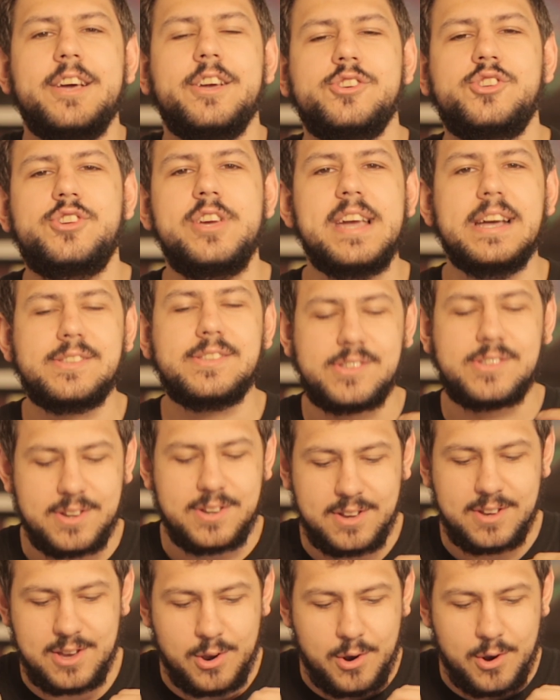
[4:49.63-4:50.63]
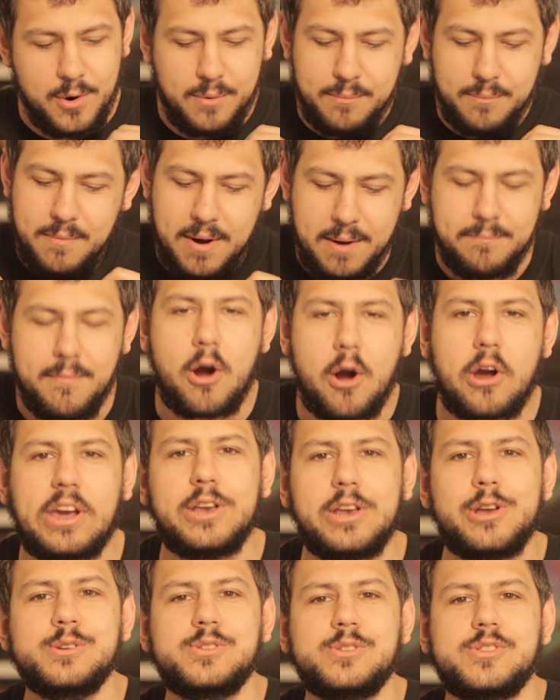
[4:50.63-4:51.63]
She gets to, you know,
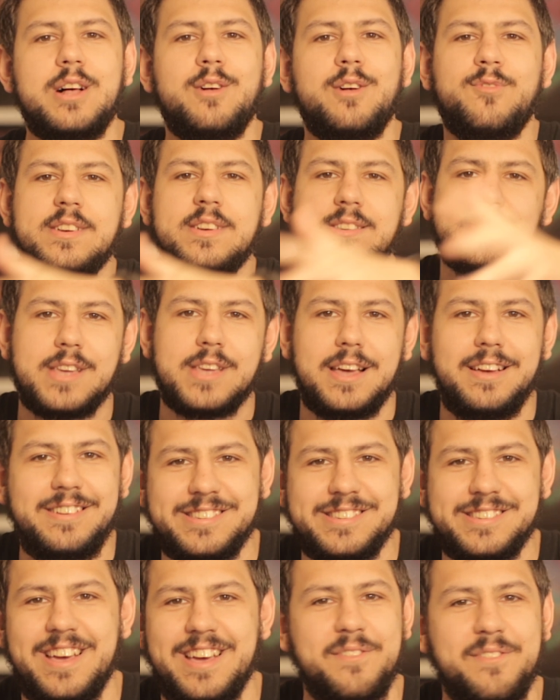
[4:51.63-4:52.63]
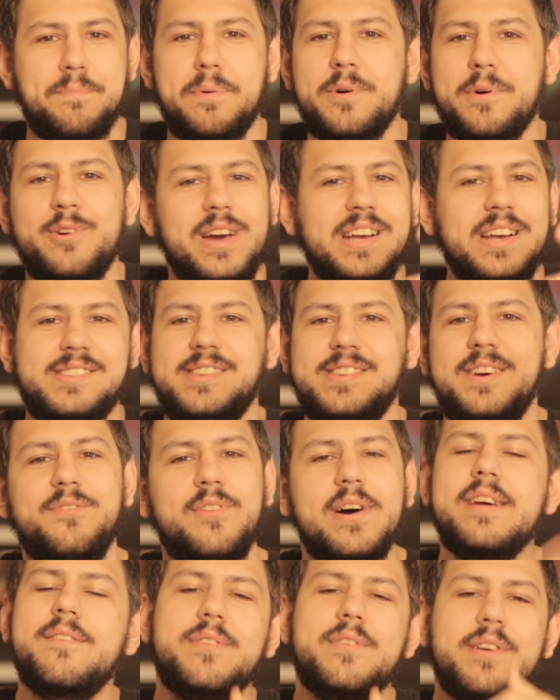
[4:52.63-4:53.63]
market herself as a progressive,
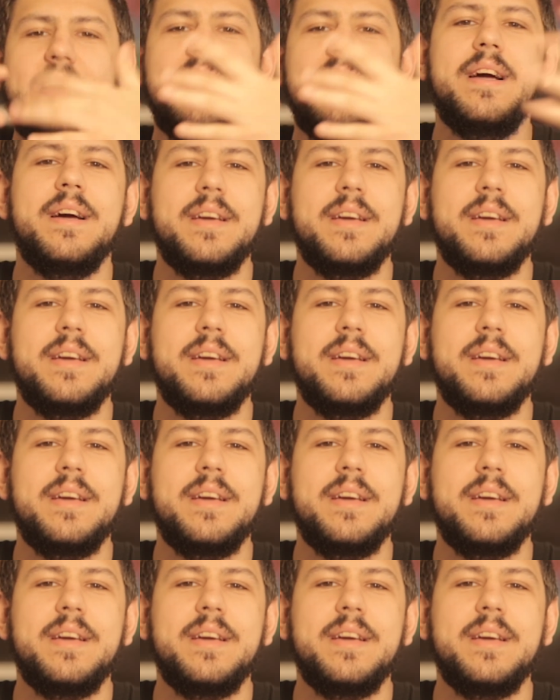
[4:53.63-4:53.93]
whatever,